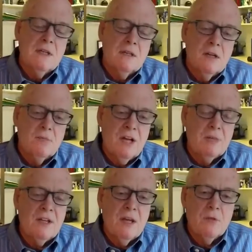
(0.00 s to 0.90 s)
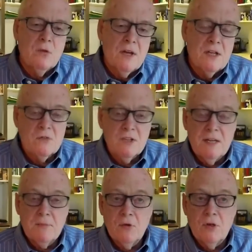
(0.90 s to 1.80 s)
Probably number one, it's really
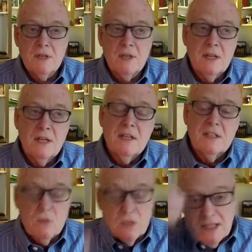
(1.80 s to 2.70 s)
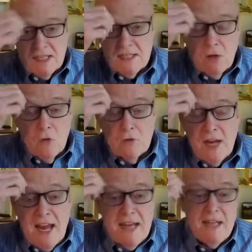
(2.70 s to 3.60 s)
important to realize that over
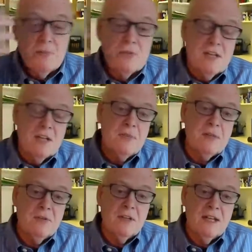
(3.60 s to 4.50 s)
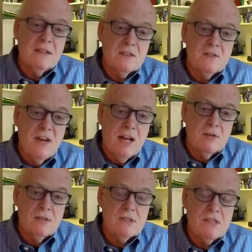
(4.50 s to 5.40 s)
80% of people that get this
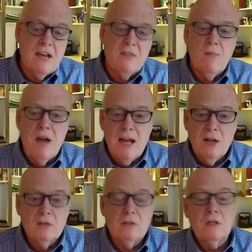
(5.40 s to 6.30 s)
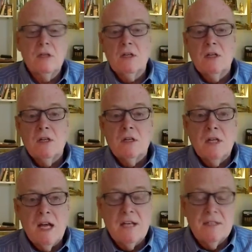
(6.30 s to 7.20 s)
virus have mild
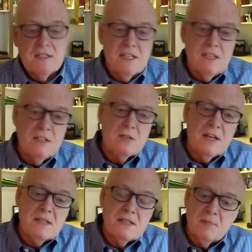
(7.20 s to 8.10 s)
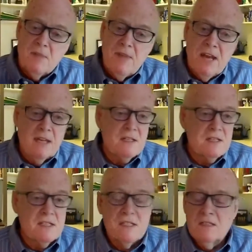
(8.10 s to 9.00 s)
disease or asymptomatic
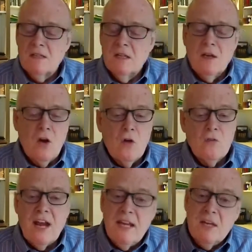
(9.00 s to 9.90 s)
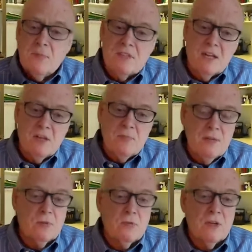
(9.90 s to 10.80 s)
disease, and over 80% of the
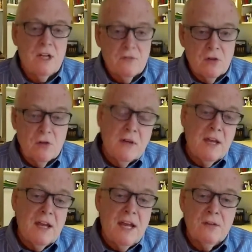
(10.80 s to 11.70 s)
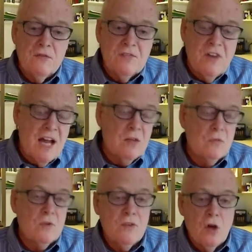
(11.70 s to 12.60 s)
people recover and do fine
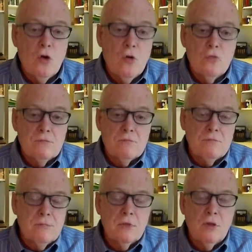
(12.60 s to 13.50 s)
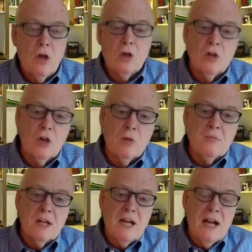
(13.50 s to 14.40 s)
with no long-term
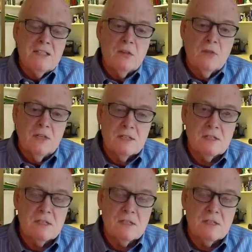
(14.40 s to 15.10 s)
consequences.